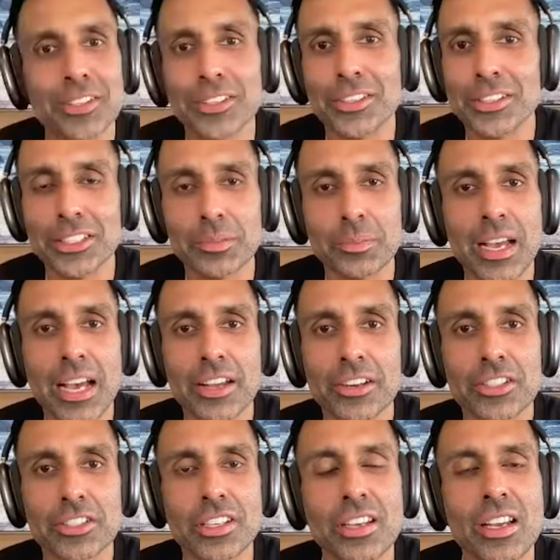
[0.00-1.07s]
we learn these
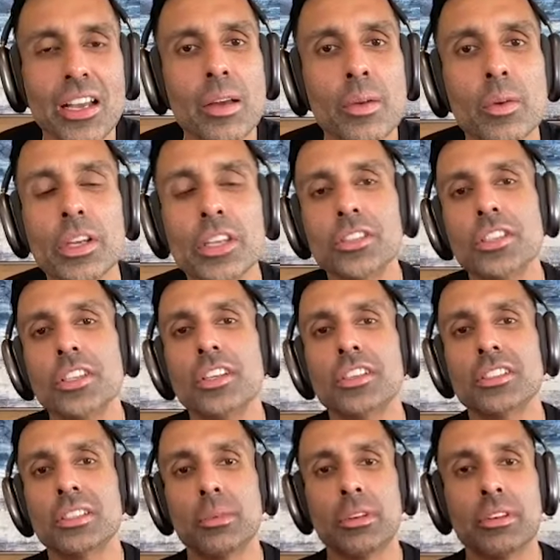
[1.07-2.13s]
patterns is there yeah.
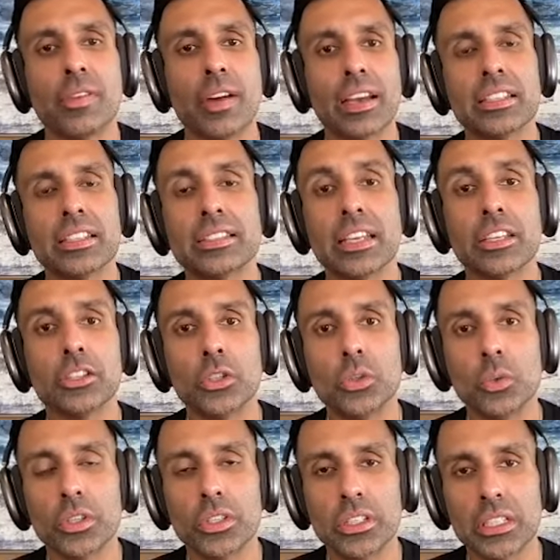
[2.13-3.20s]
some advice that you
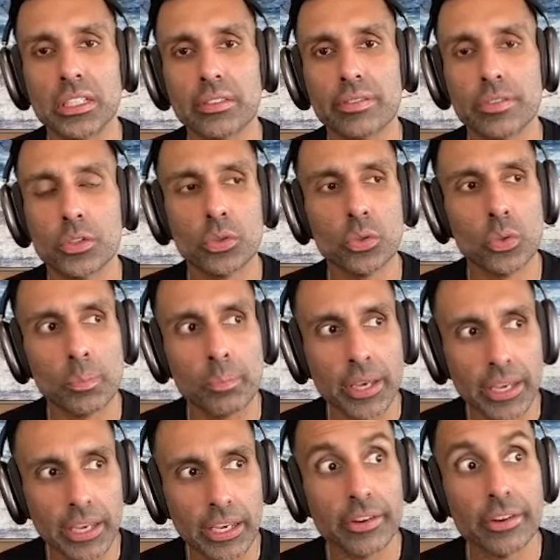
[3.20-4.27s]
would give to
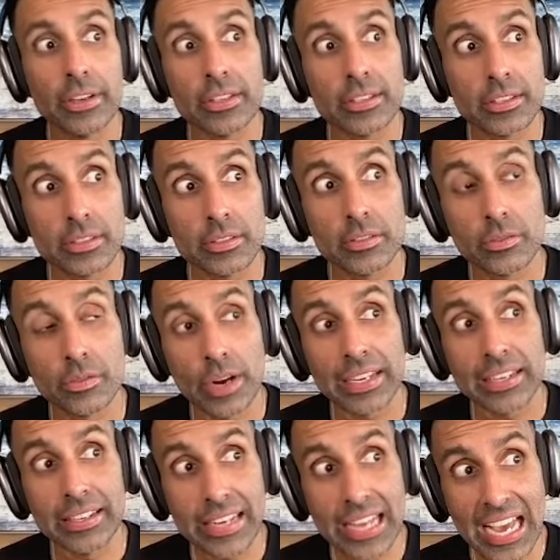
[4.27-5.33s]
parents
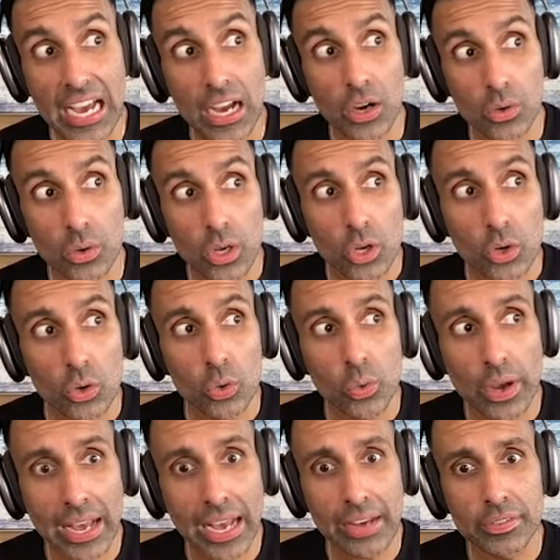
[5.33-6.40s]
right now who
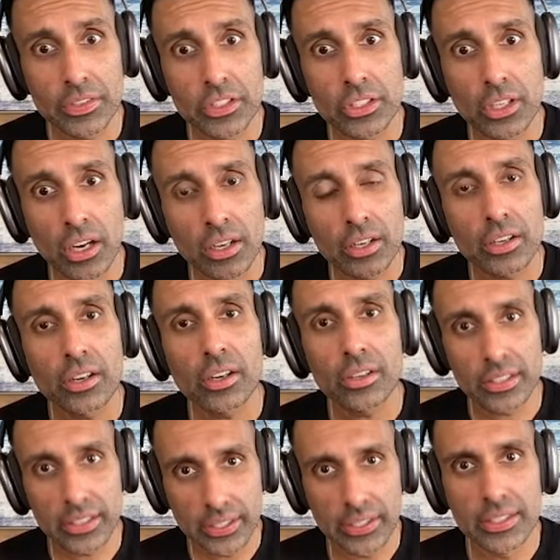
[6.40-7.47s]
mm-hmm. have
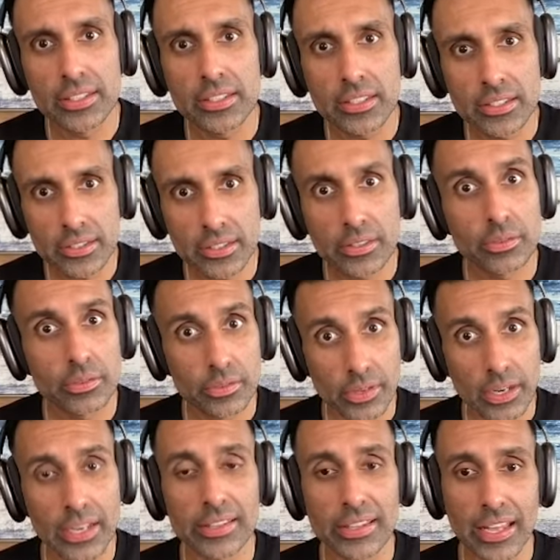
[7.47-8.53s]
younger kids
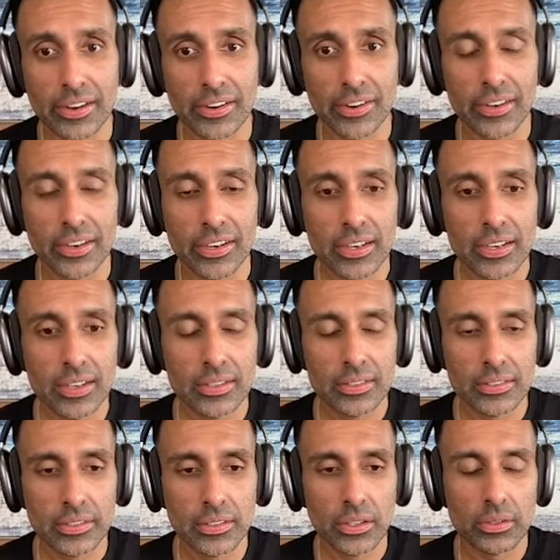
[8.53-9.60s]
right that are
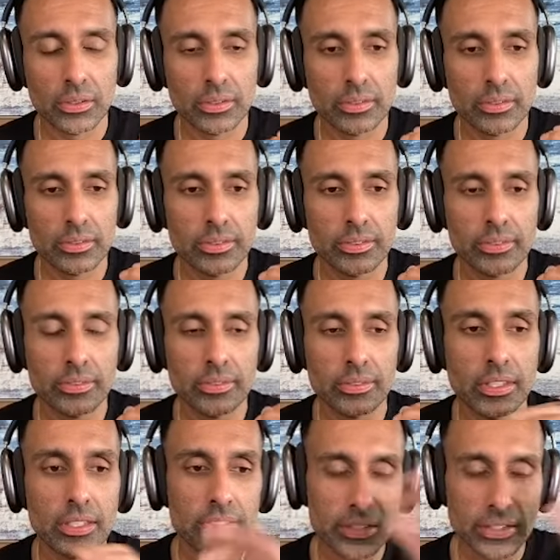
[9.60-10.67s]
you know
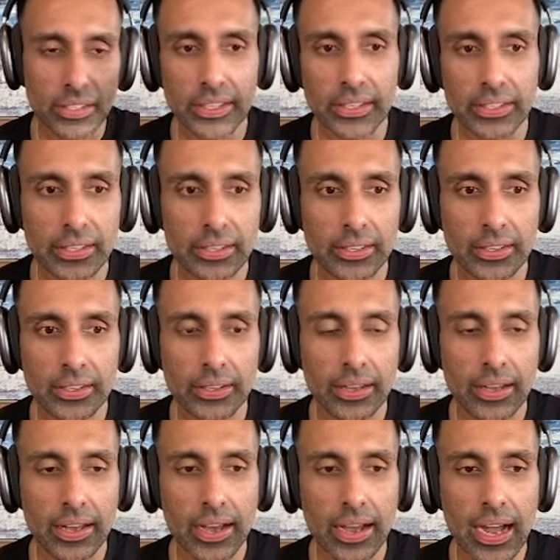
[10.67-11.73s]
listening and
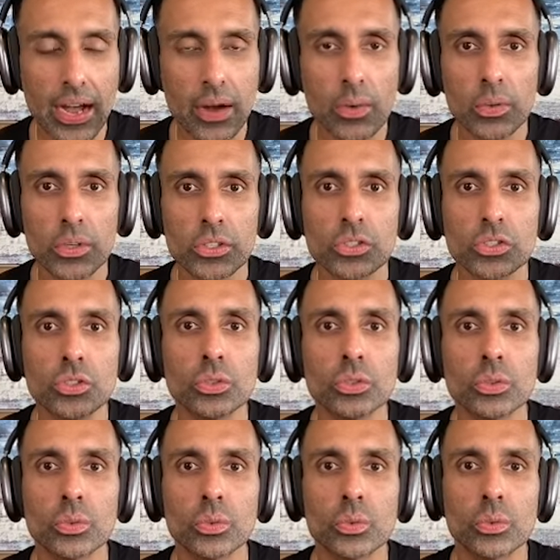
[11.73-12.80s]
how would
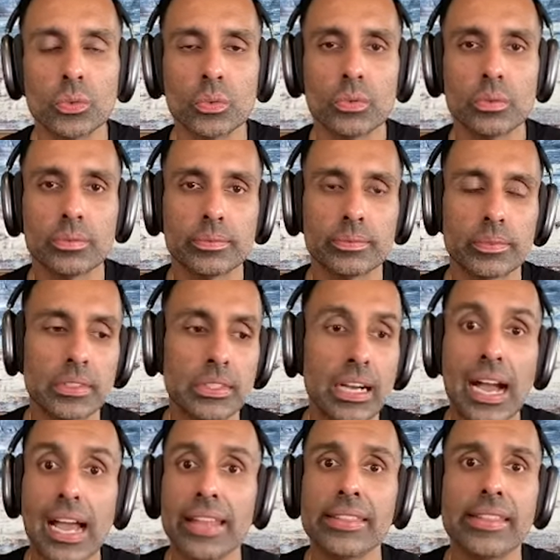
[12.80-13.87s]
you
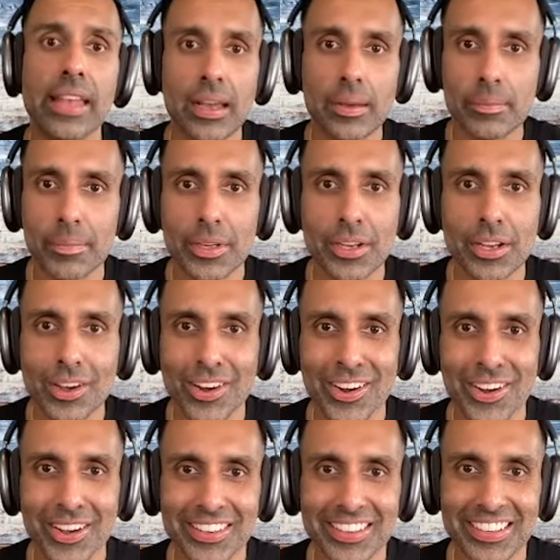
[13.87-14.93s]
guide them
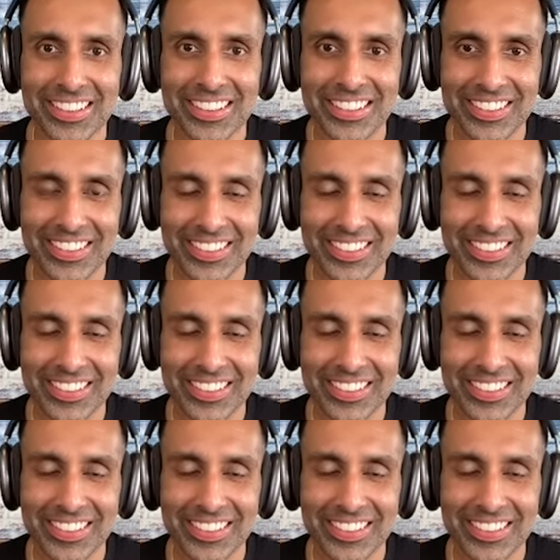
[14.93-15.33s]
on